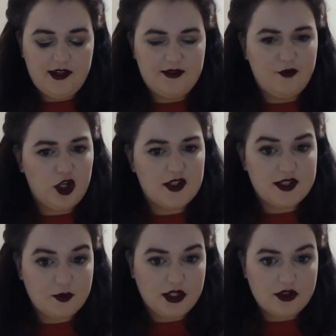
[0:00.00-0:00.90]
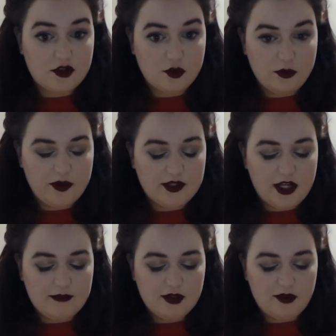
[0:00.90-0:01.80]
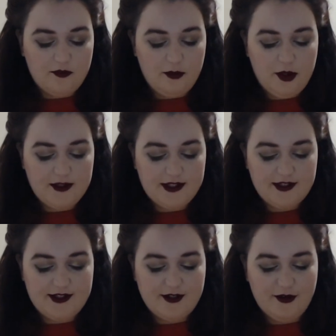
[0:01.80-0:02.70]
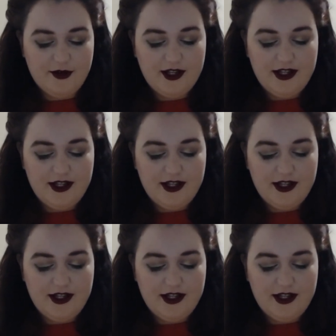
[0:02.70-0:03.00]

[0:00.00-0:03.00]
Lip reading: He's a very sweet tooth type of person, so